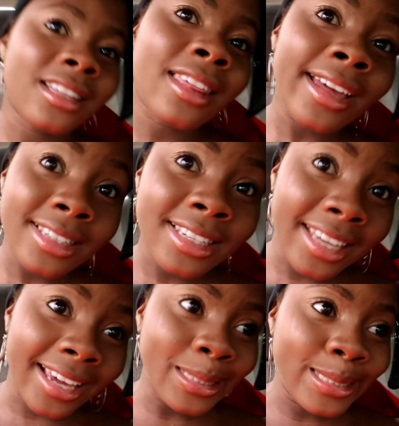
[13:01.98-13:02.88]
the
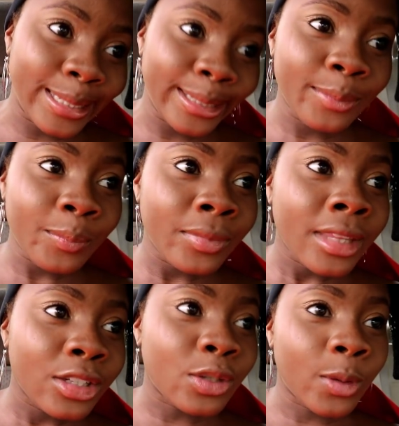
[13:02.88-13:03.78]
30th.
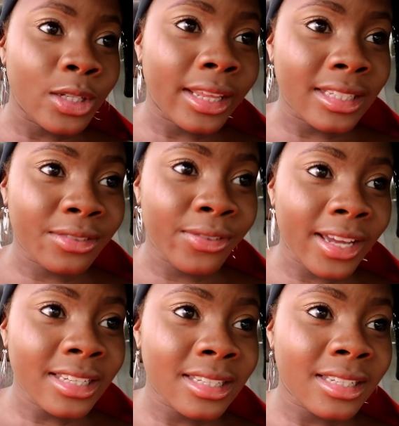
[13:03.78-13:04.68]
Tomorrow,
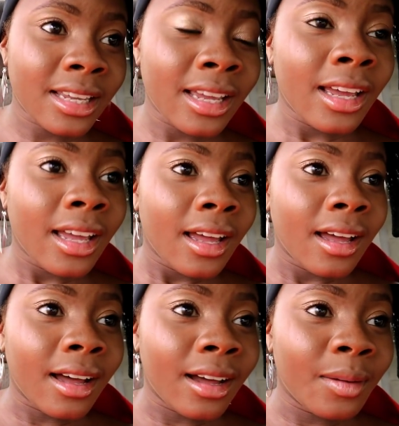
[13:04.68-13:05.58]
31st.
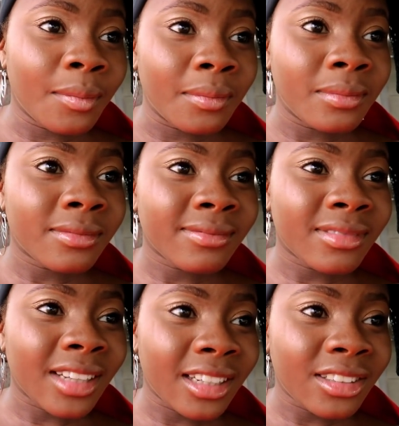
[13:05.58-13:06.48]

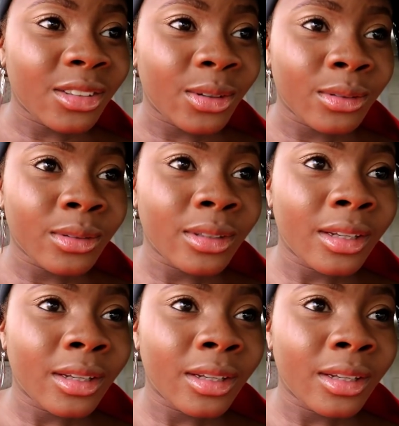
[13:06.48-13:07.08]
I don't know.